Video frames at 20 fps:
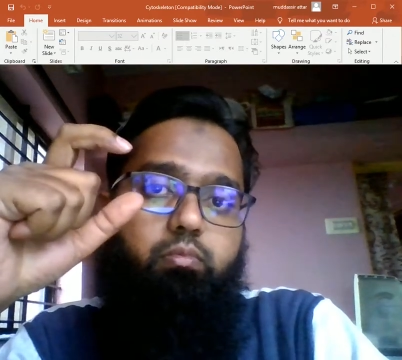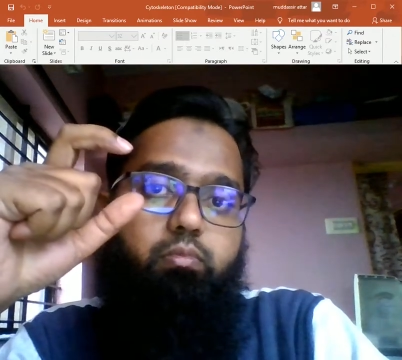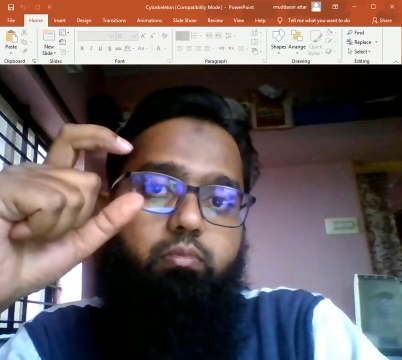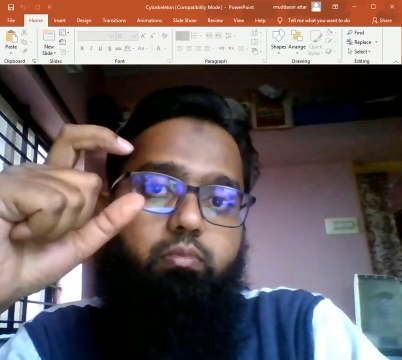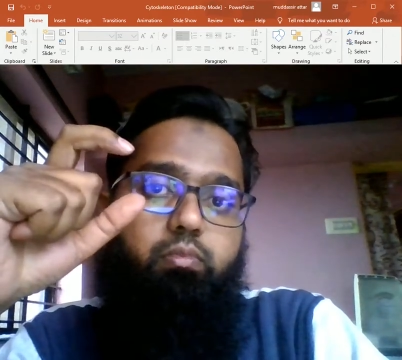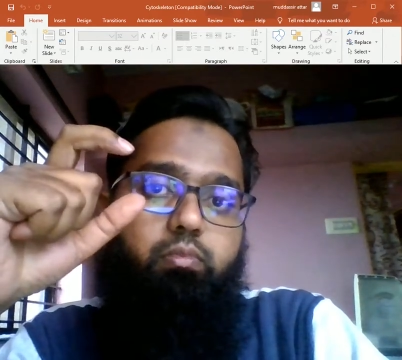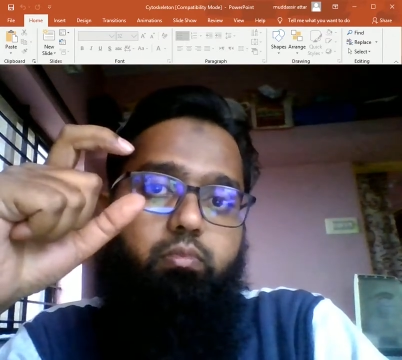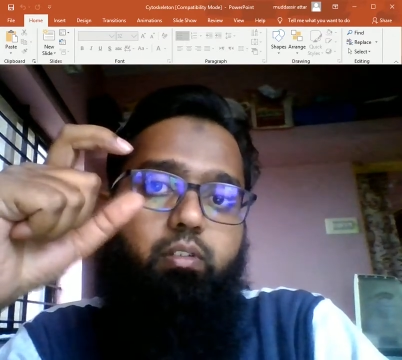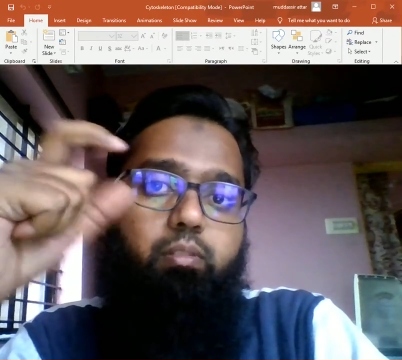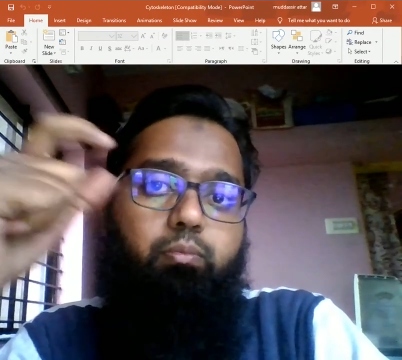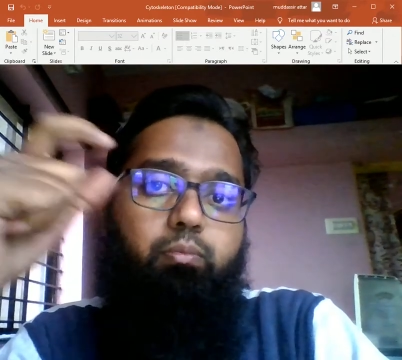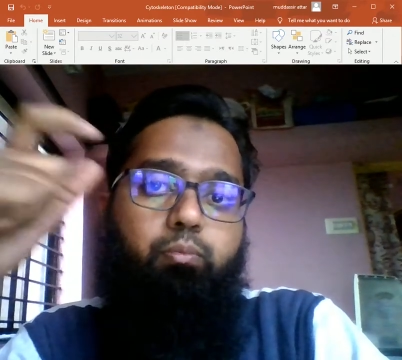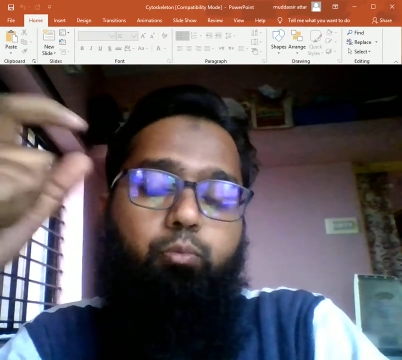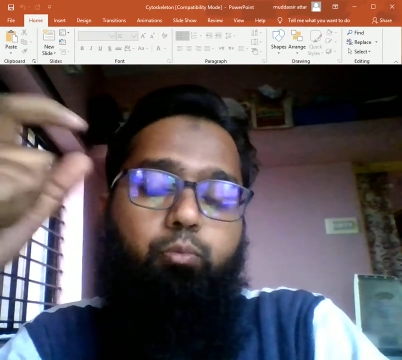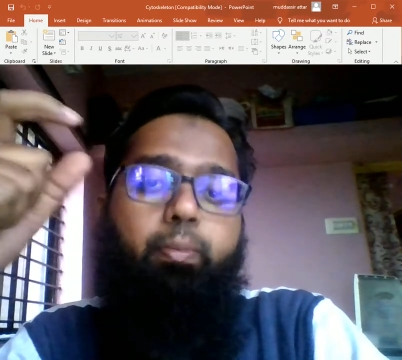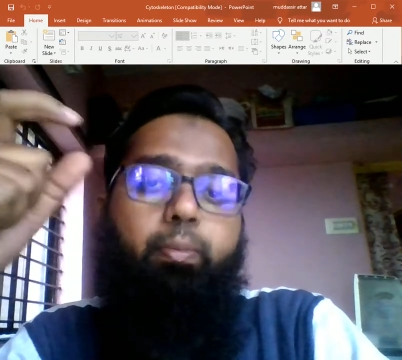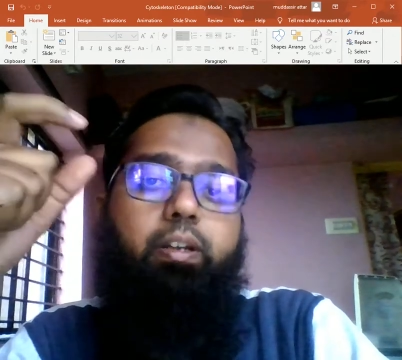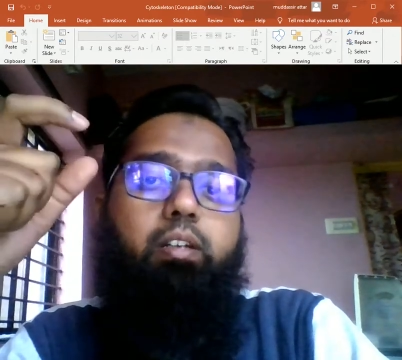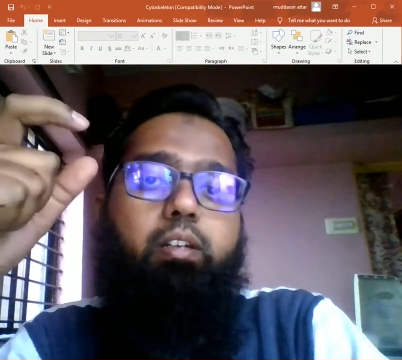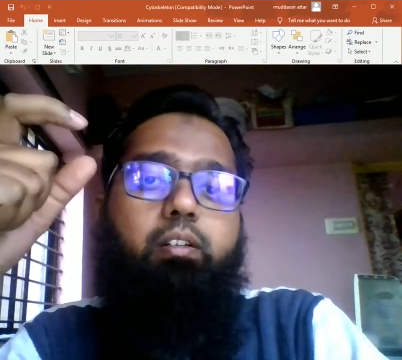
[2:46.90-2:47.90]
the
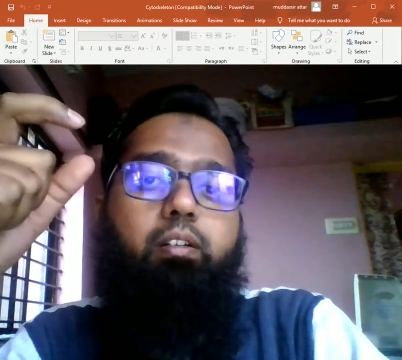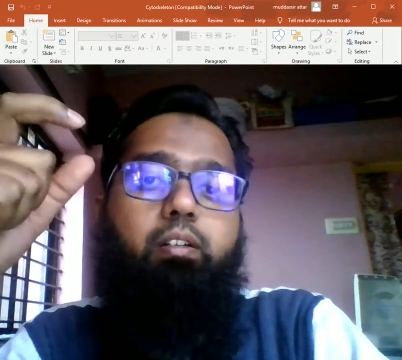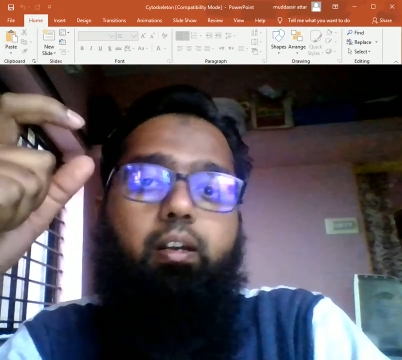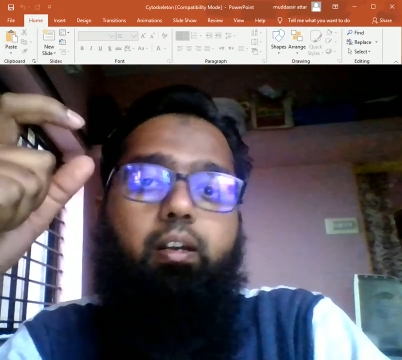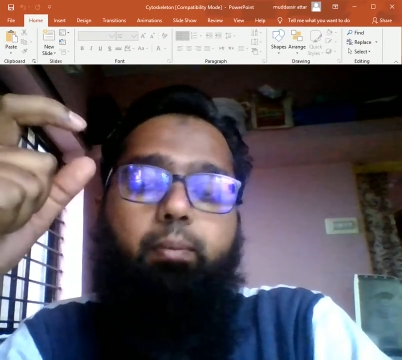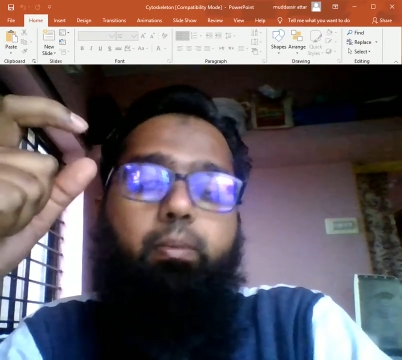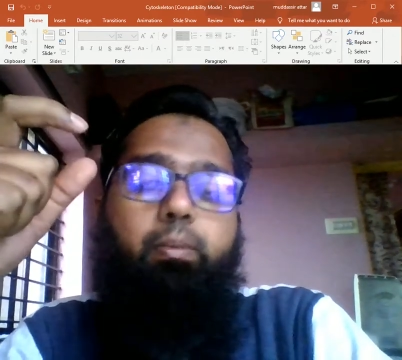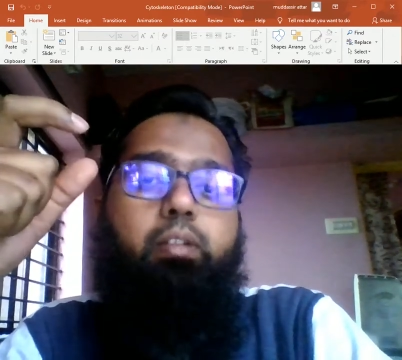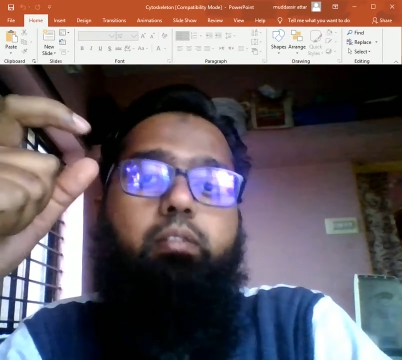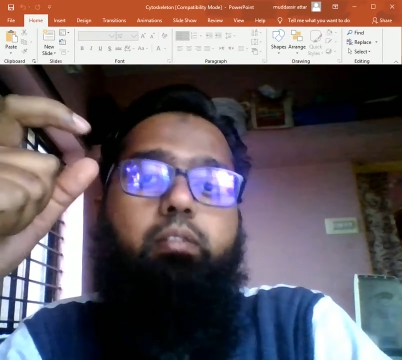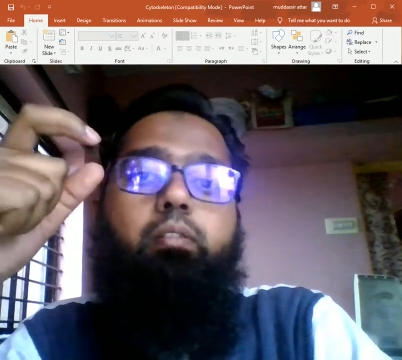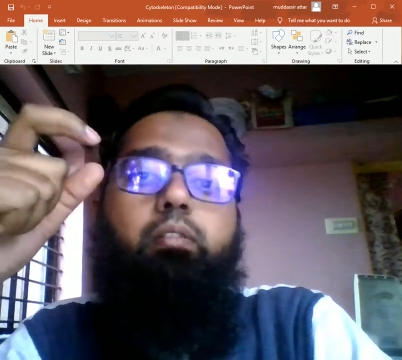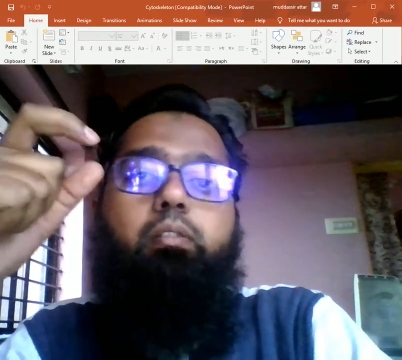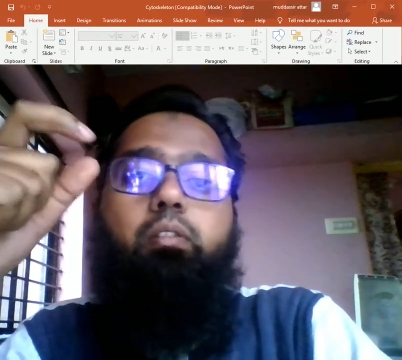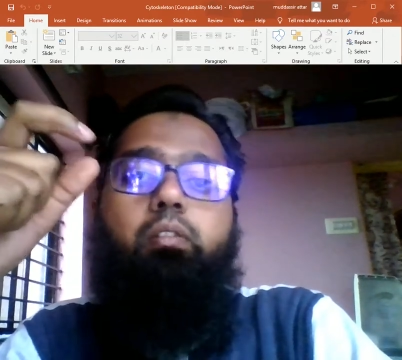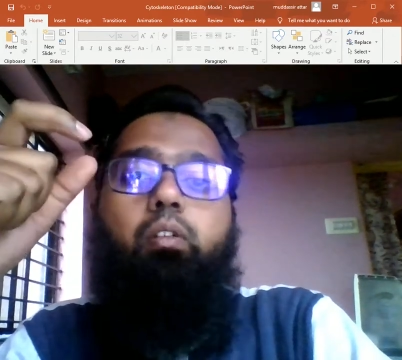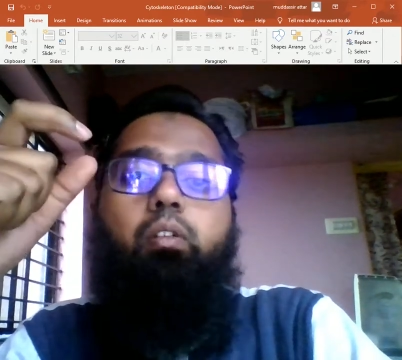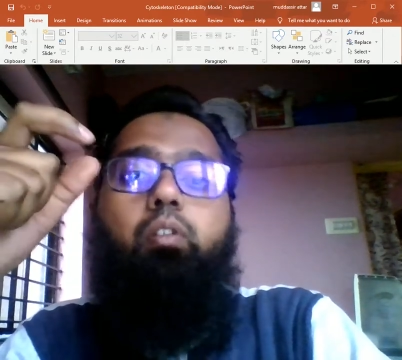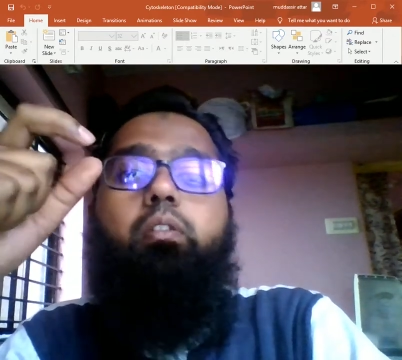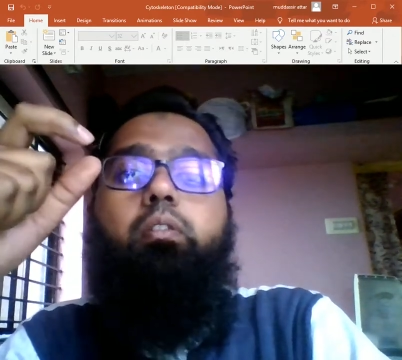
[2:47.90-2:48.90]
movement, I mean
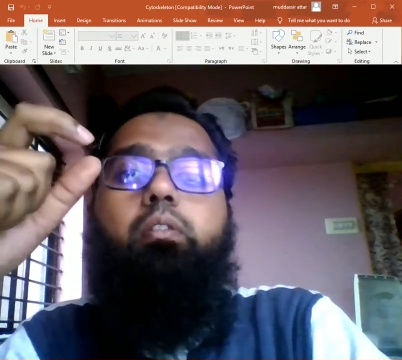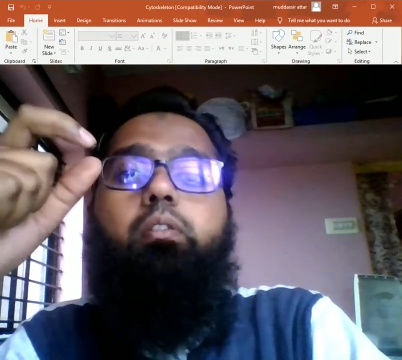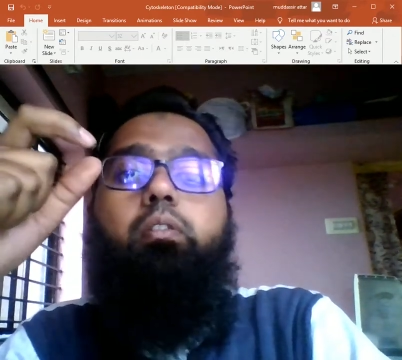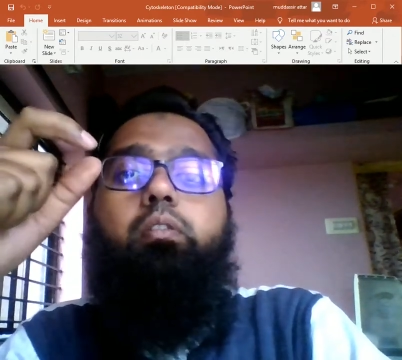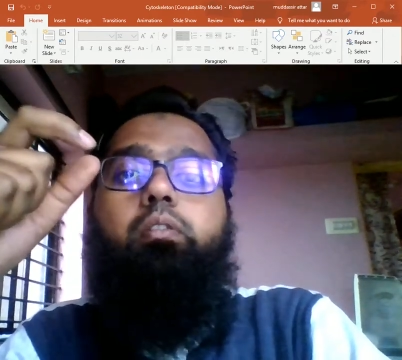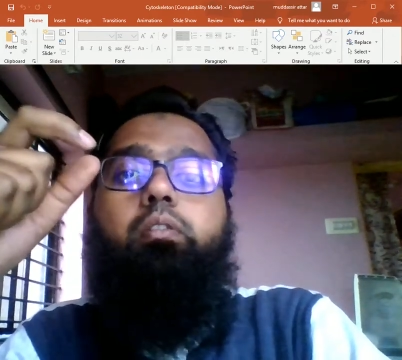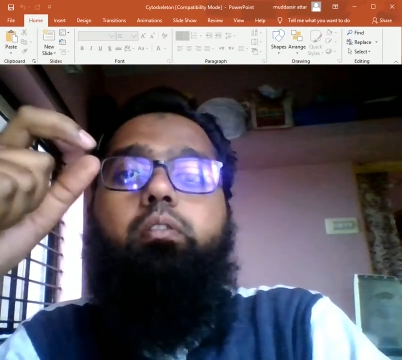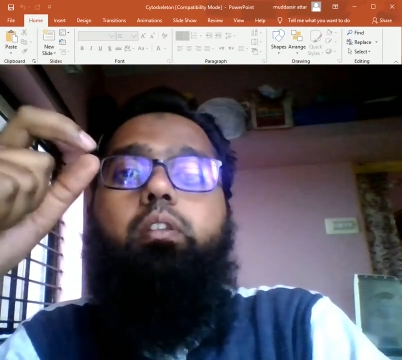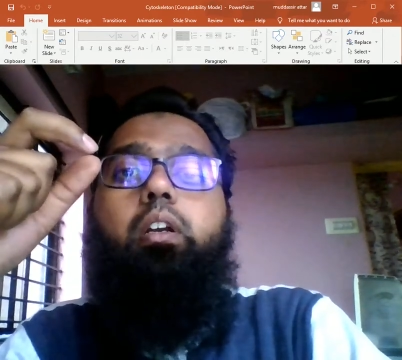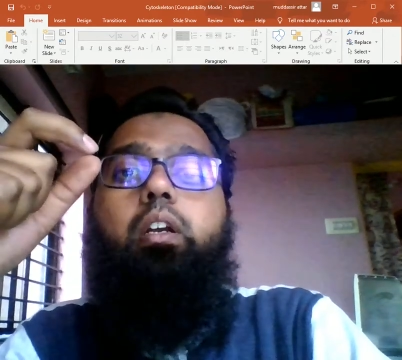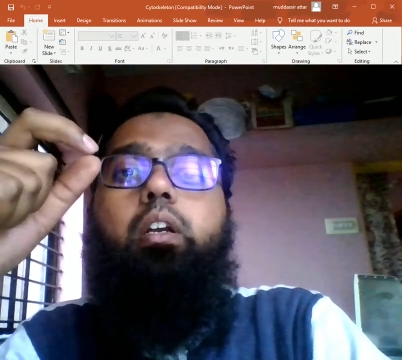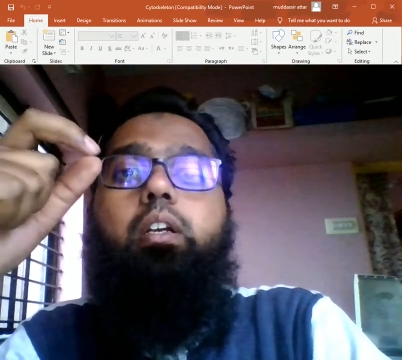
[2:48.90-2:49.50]
not the